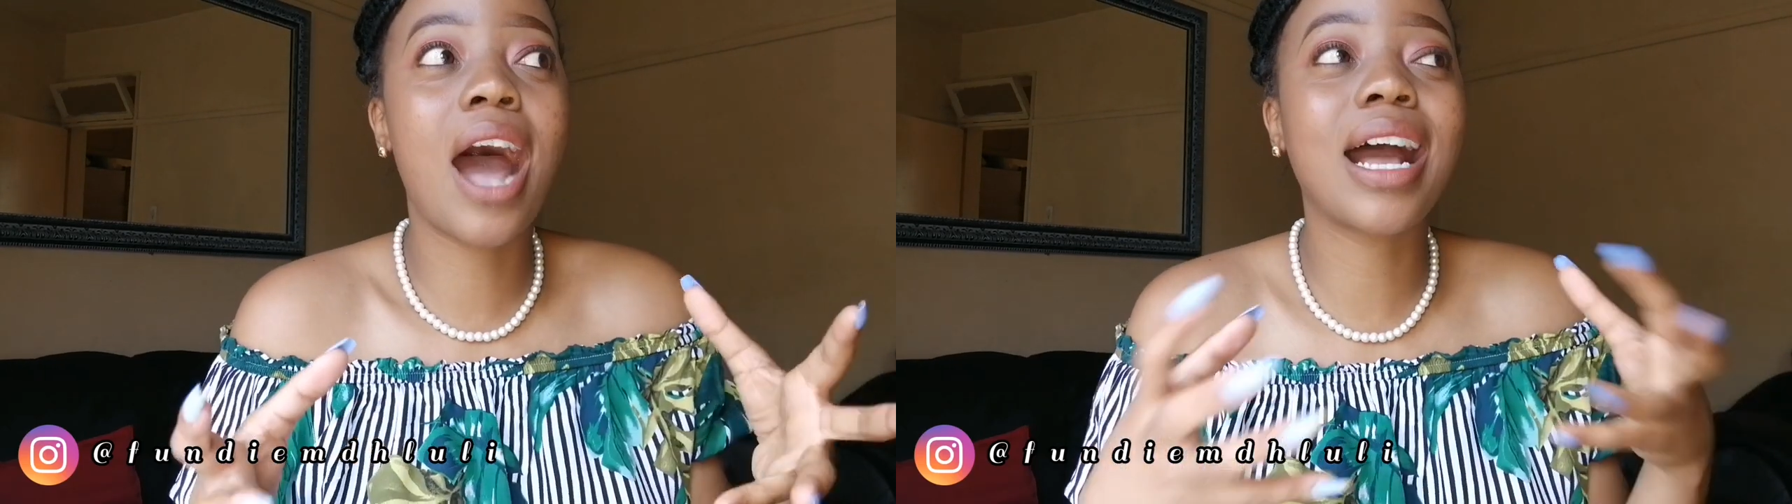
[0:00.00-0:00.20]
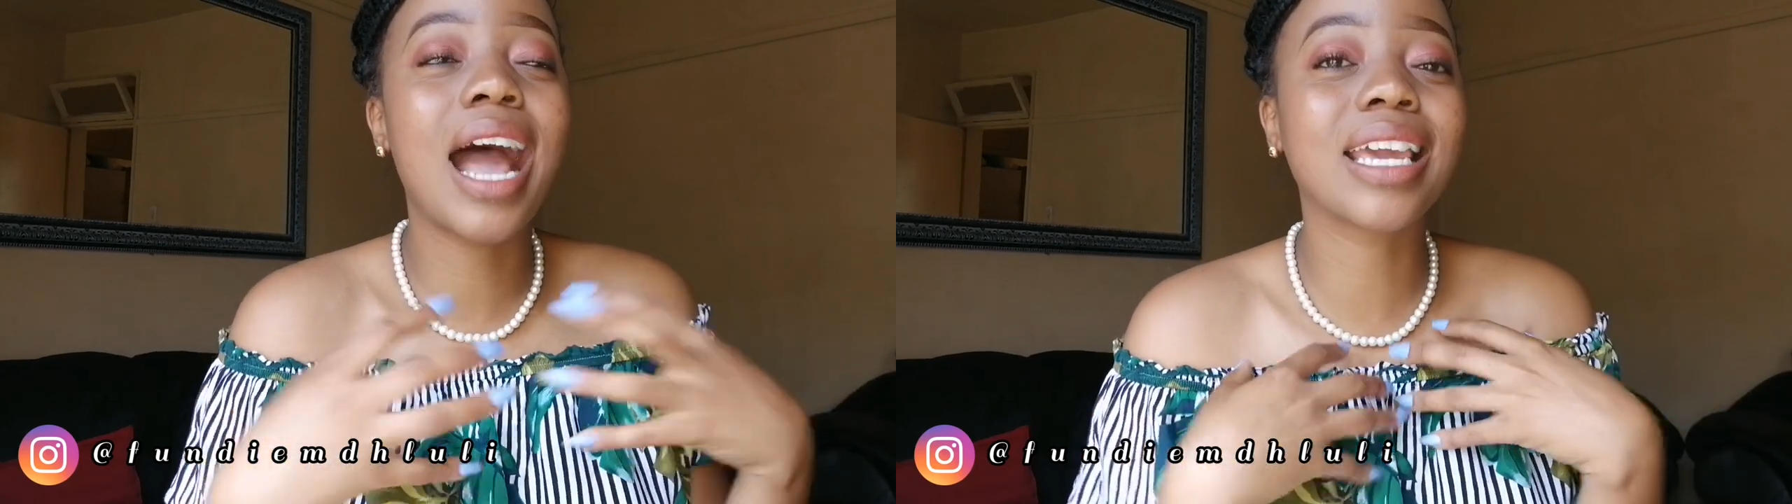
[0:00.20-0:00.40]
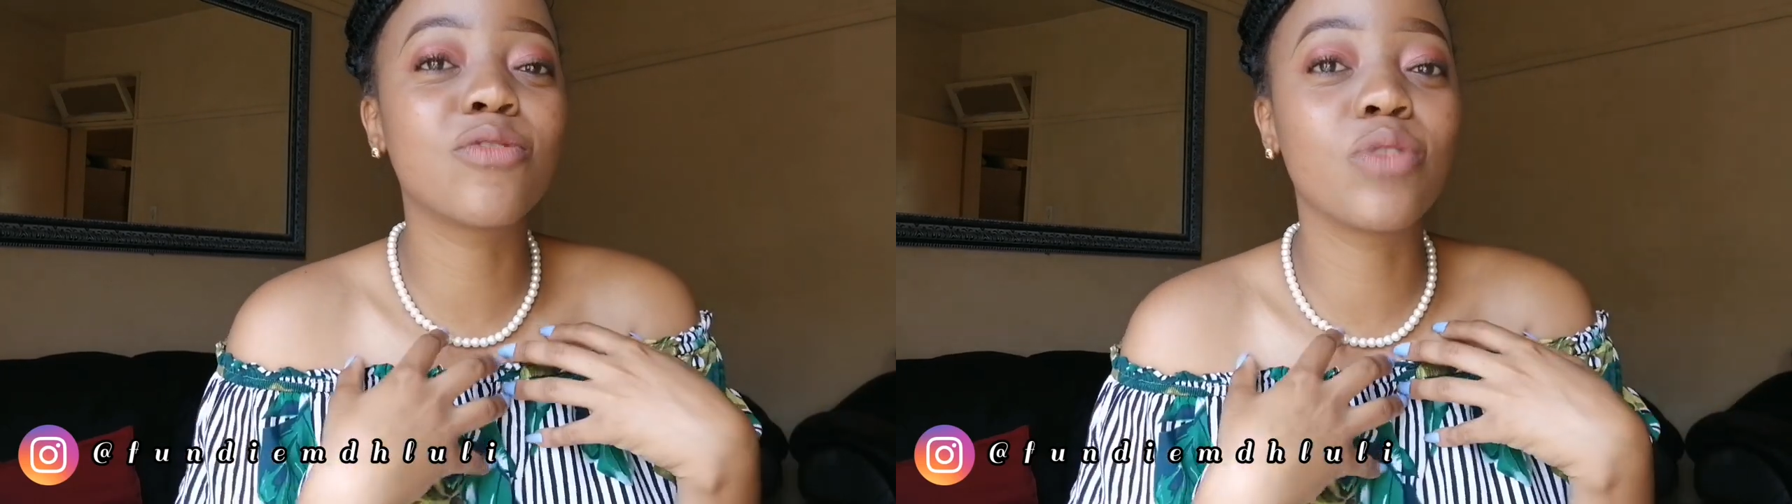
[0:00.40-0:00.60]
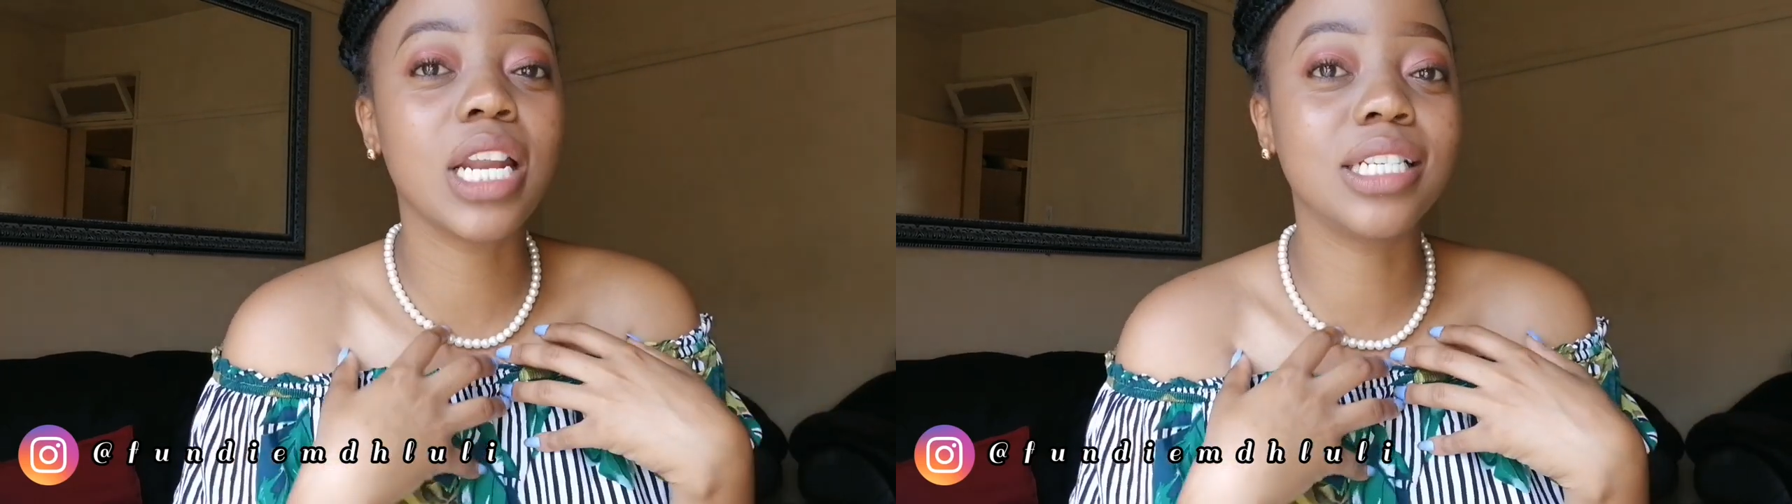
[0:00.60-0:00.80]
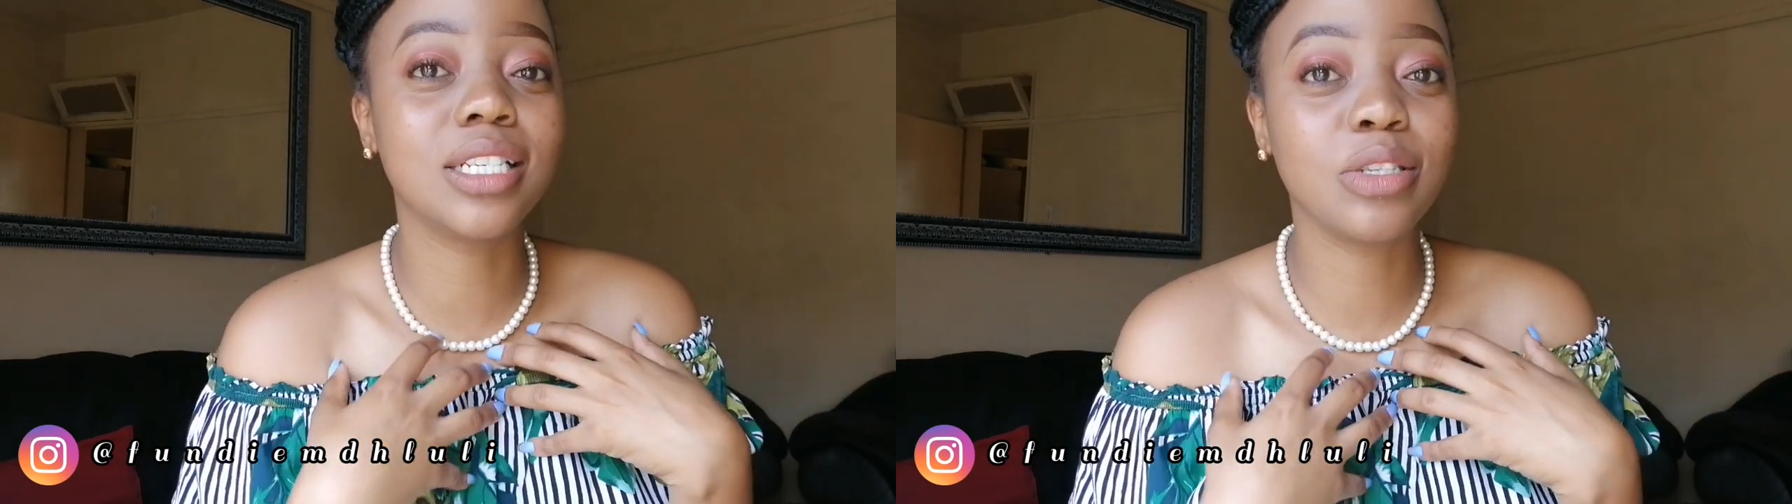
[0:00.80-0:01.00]
I can
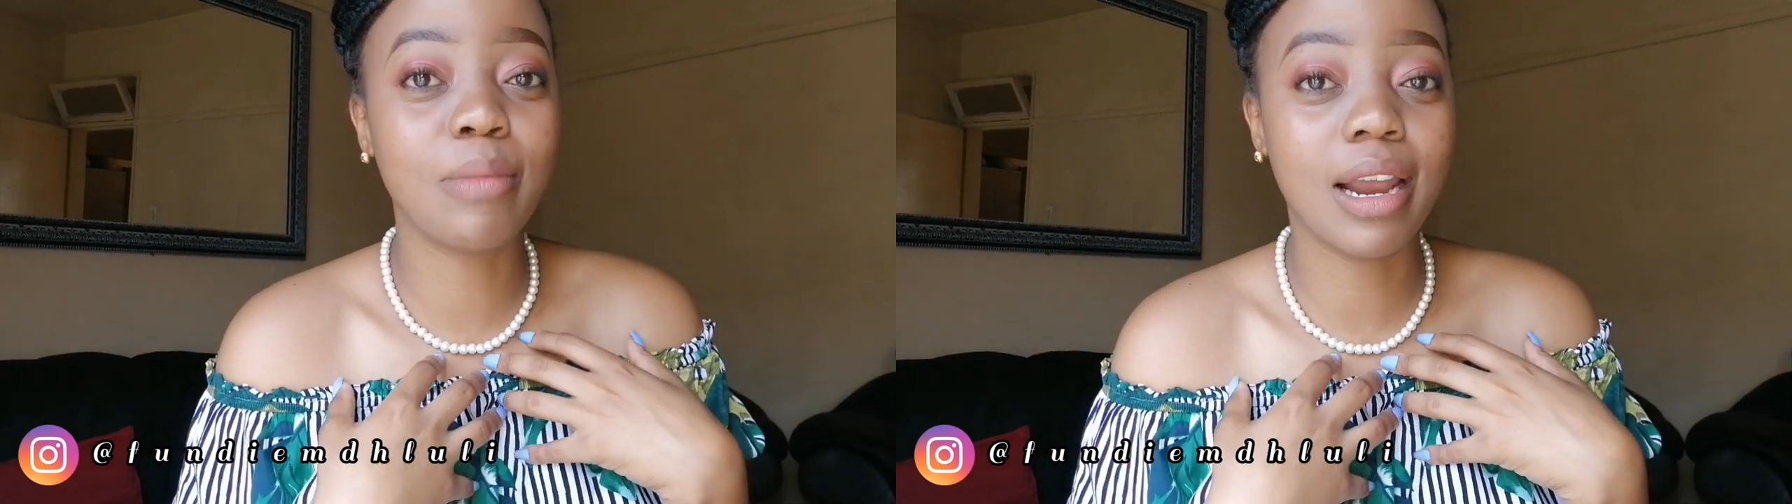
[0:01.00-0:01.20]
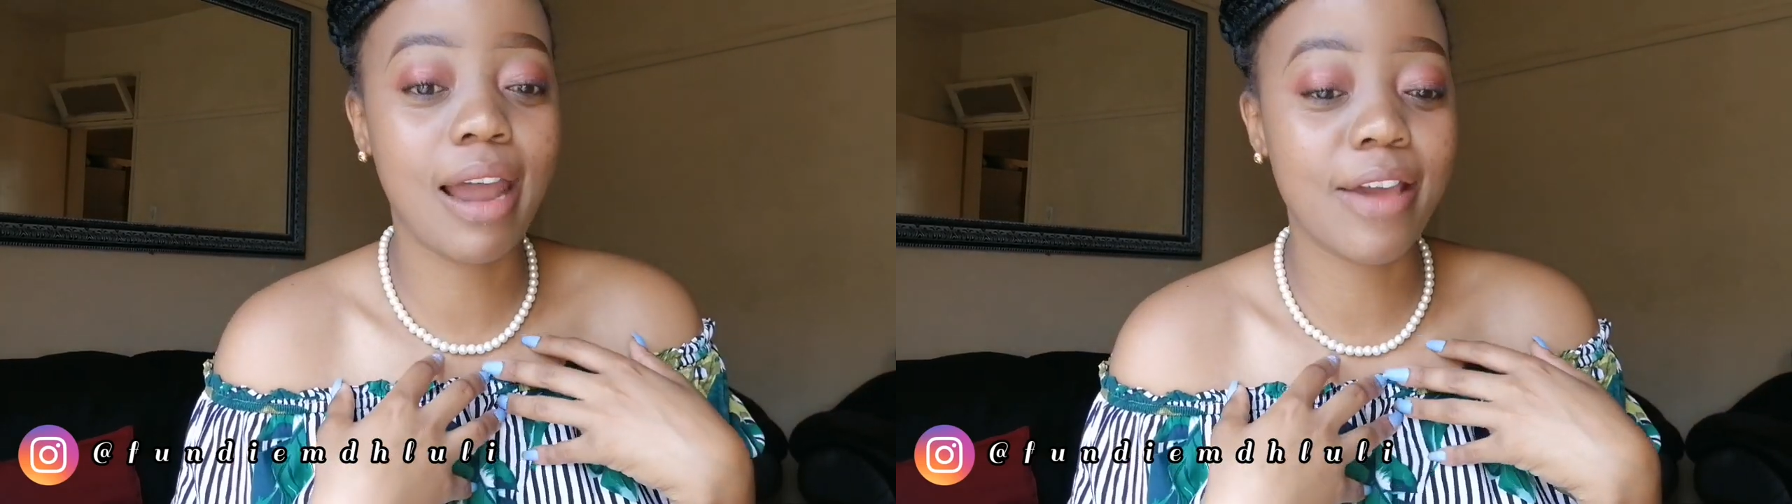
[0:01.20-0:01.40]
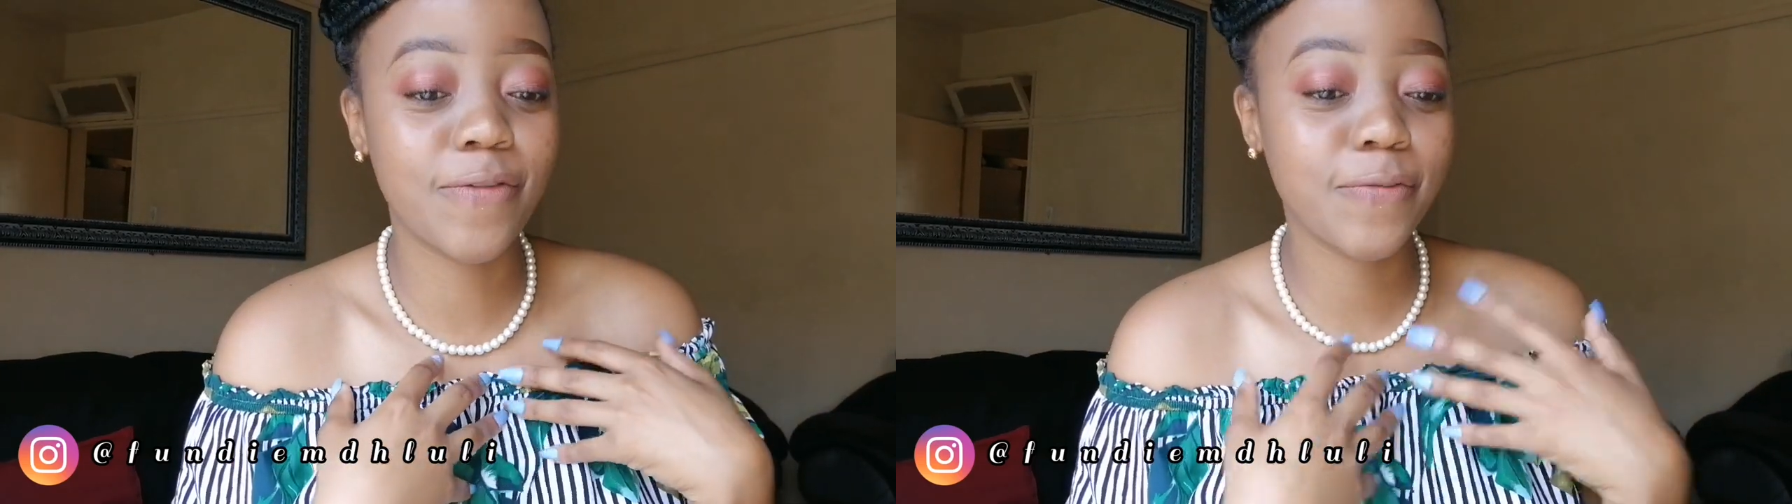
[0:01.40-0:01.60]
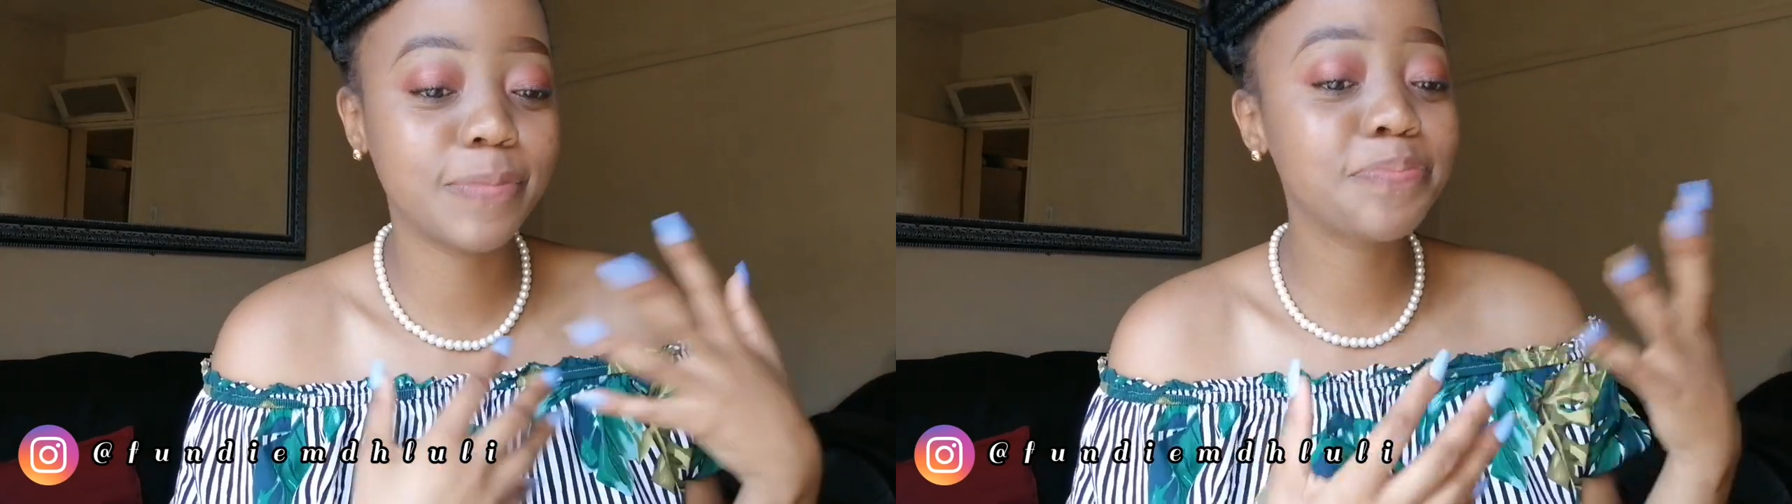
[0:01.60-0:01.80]
relate it to my life.